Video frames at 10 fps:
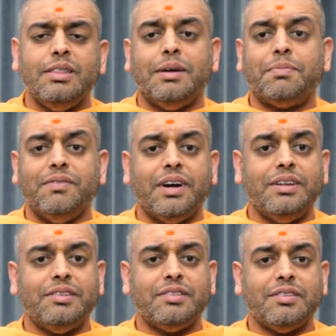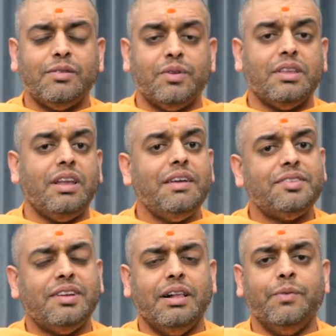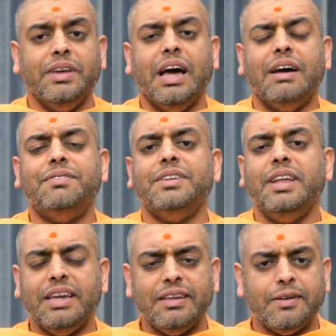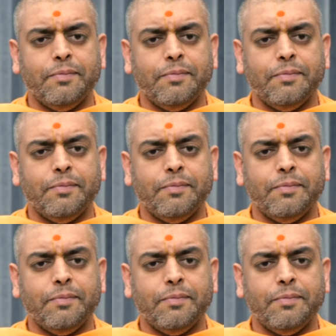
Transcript: that provide us with the lifestyle we have today.